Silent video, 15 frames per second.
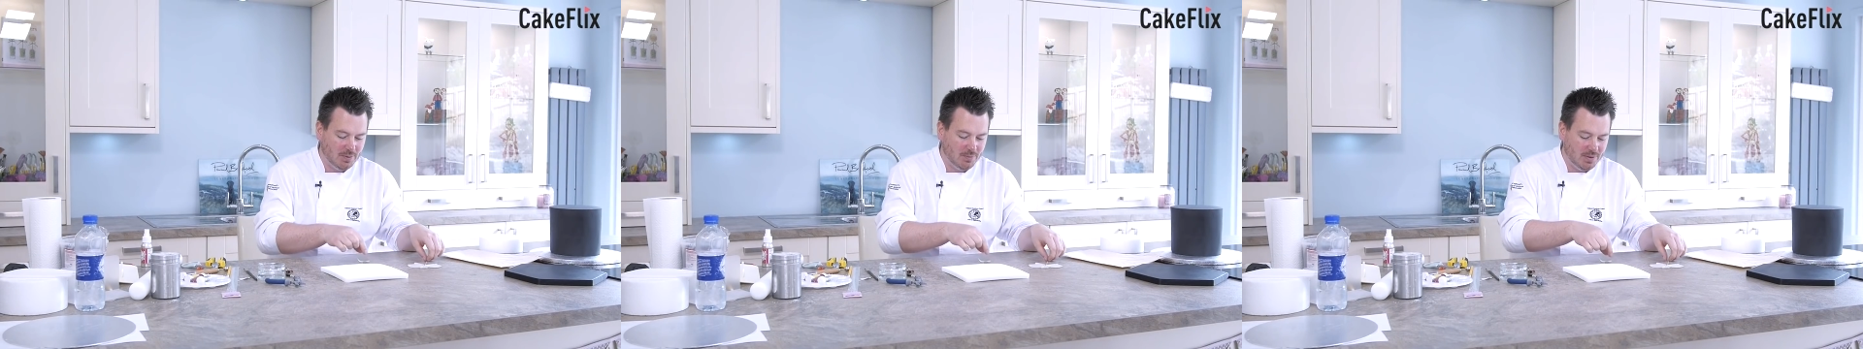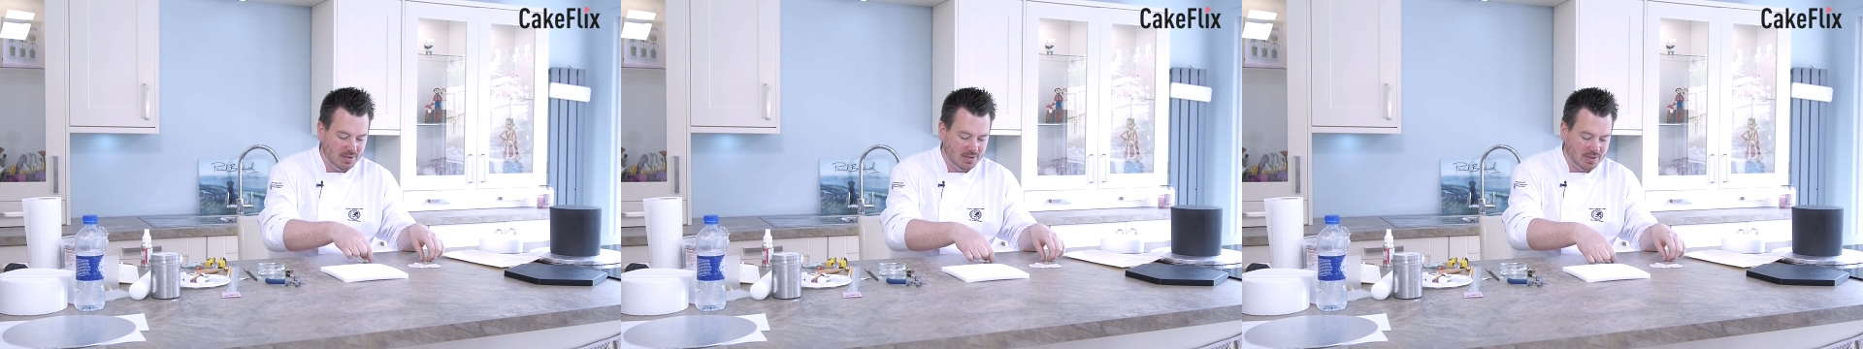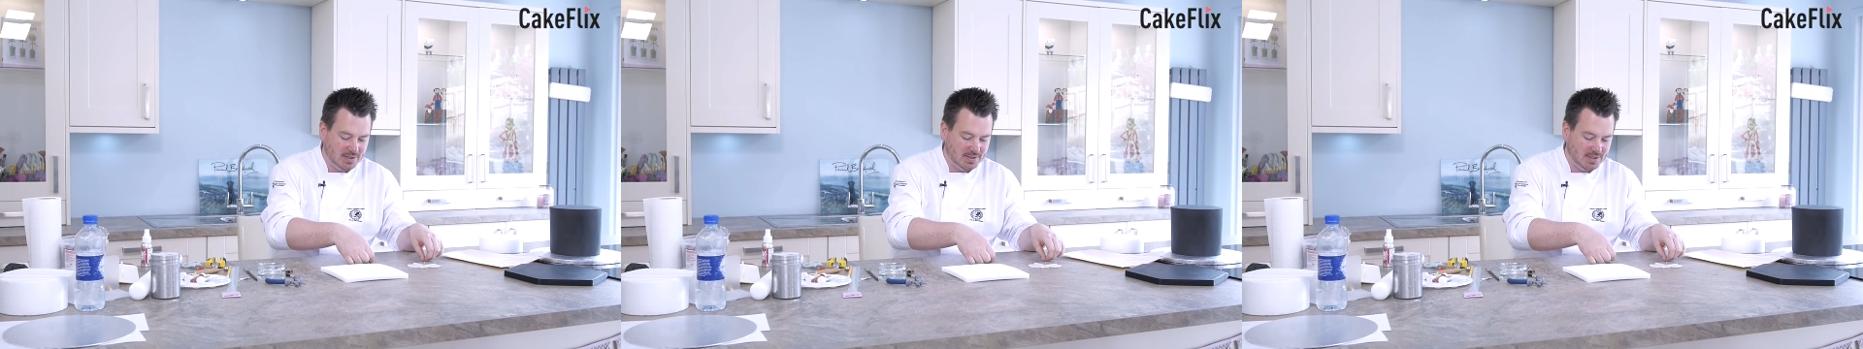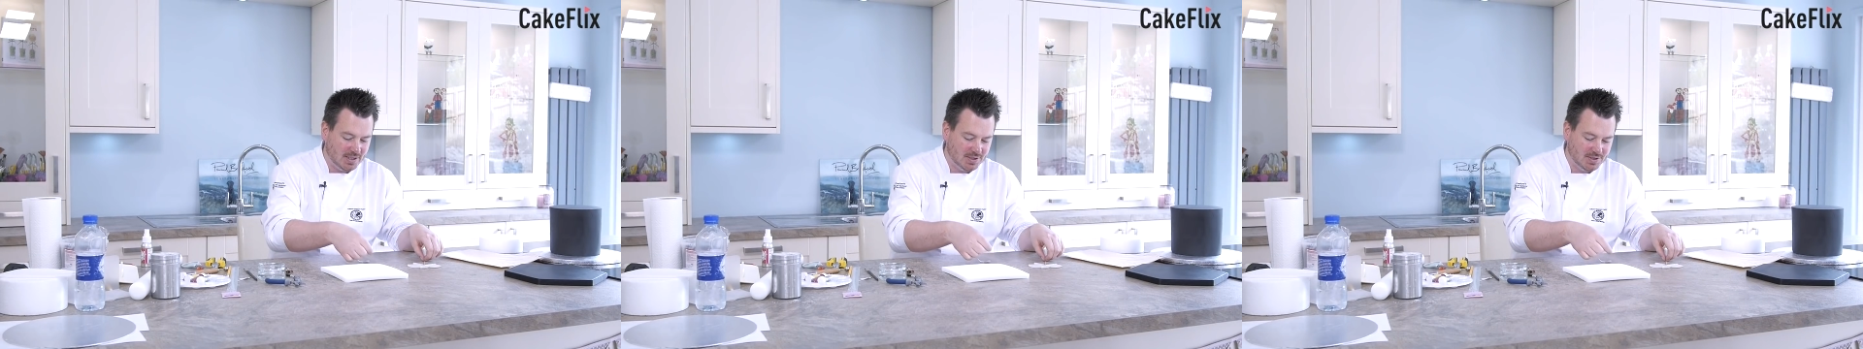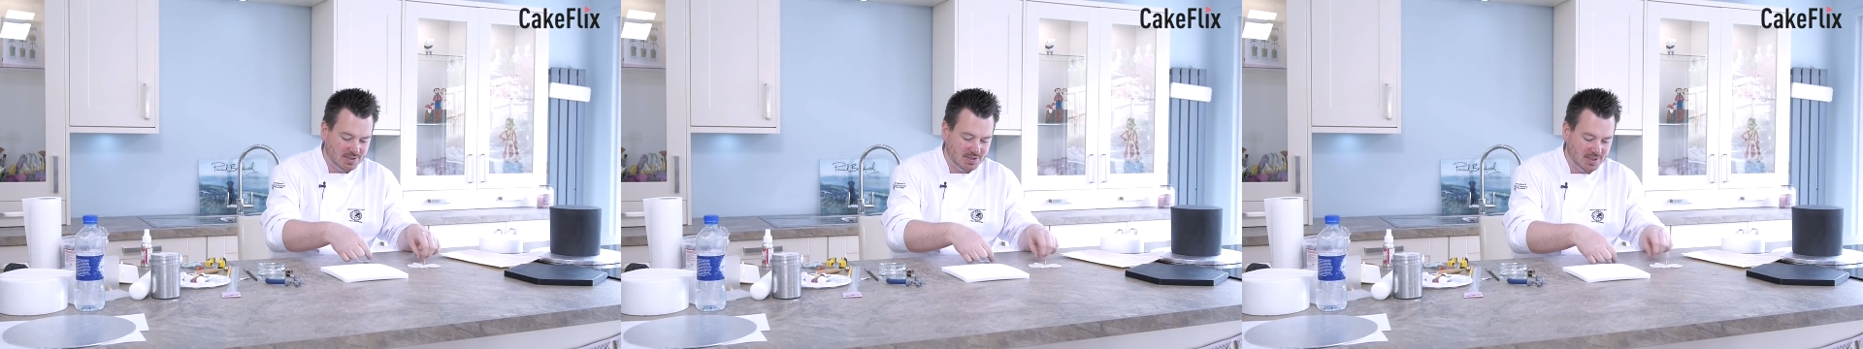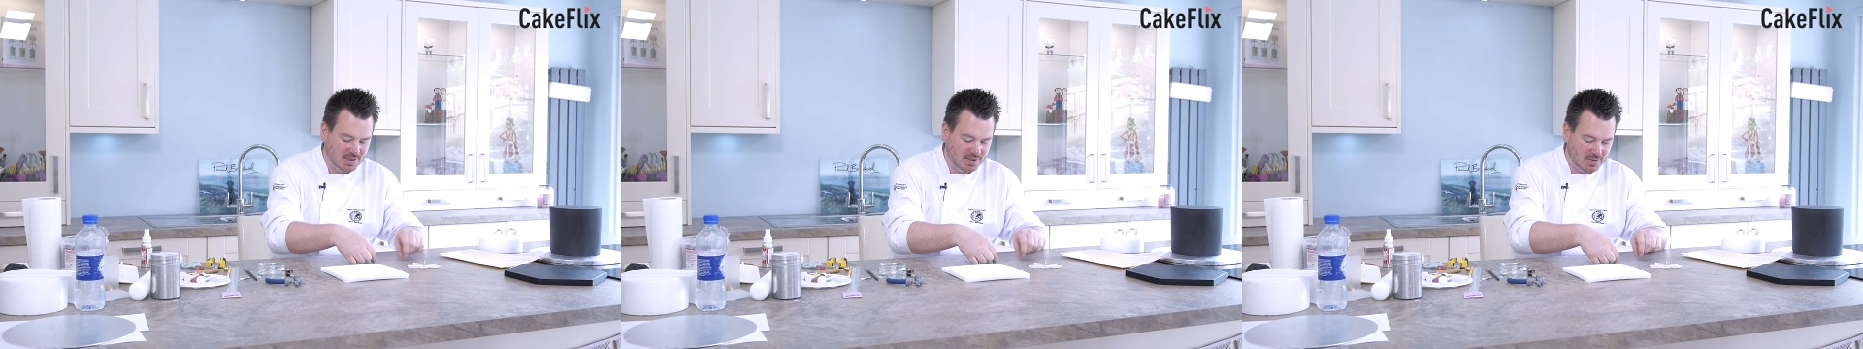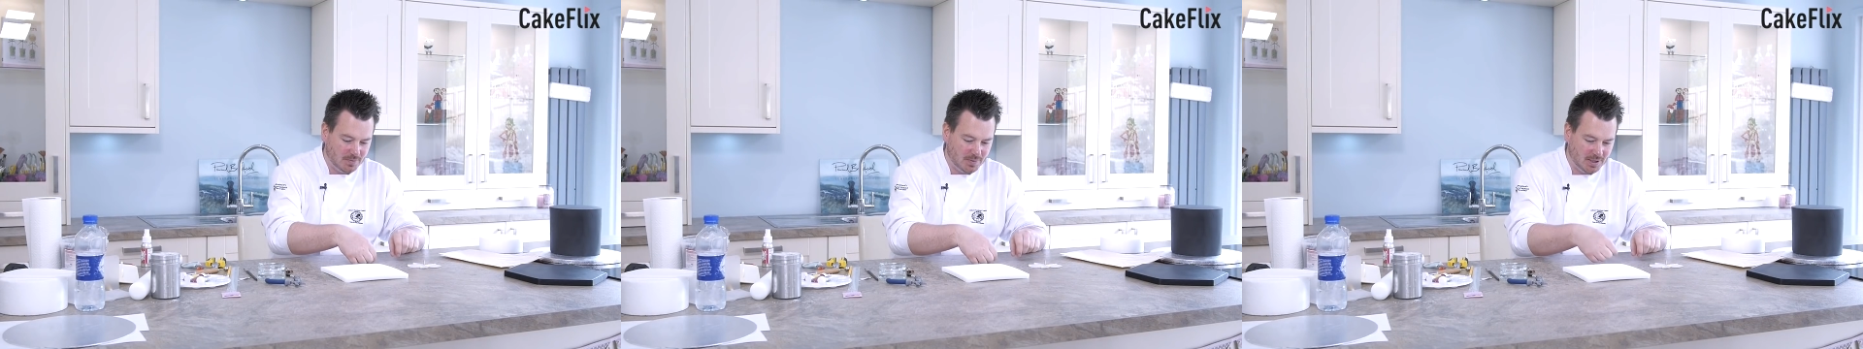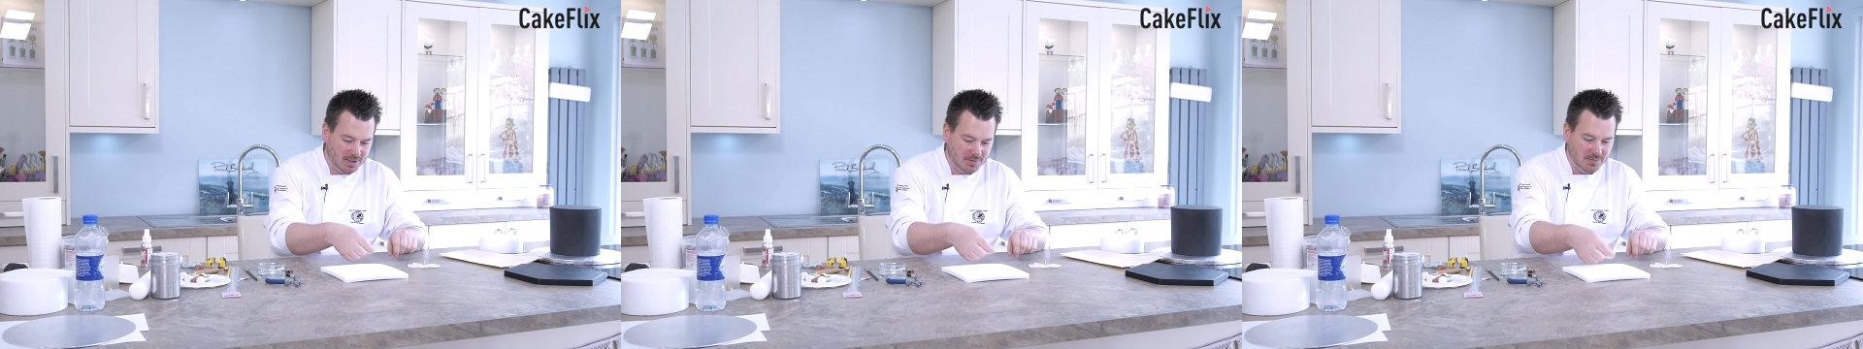we attach the centre
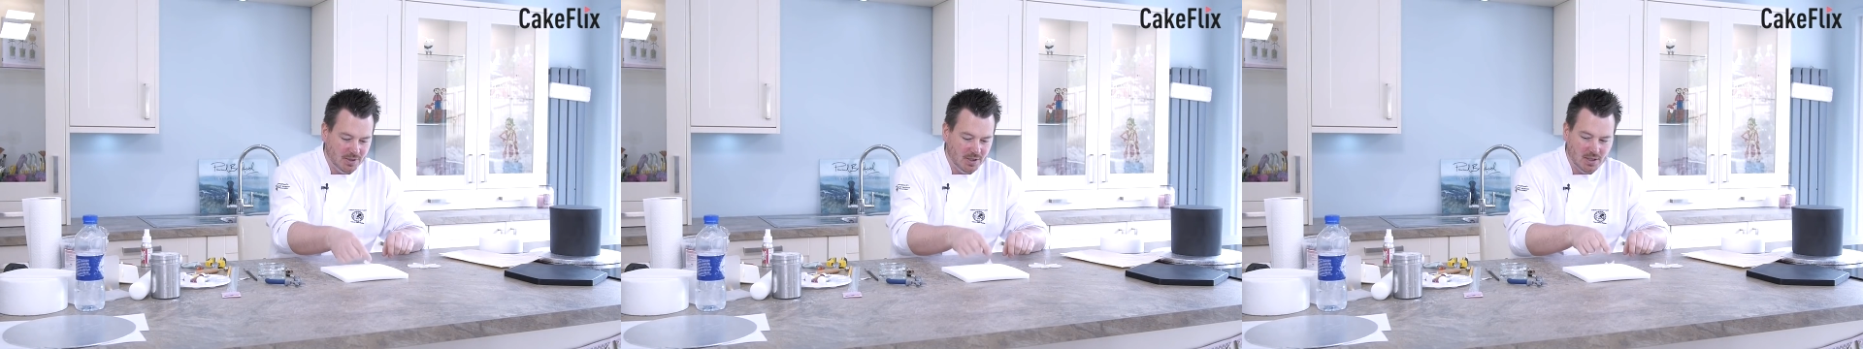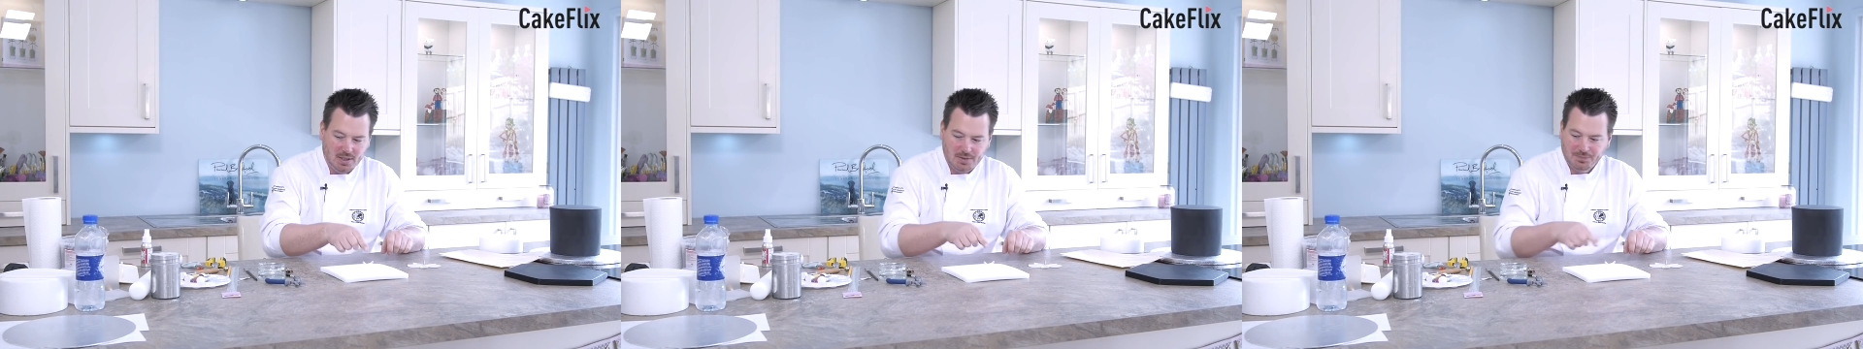part,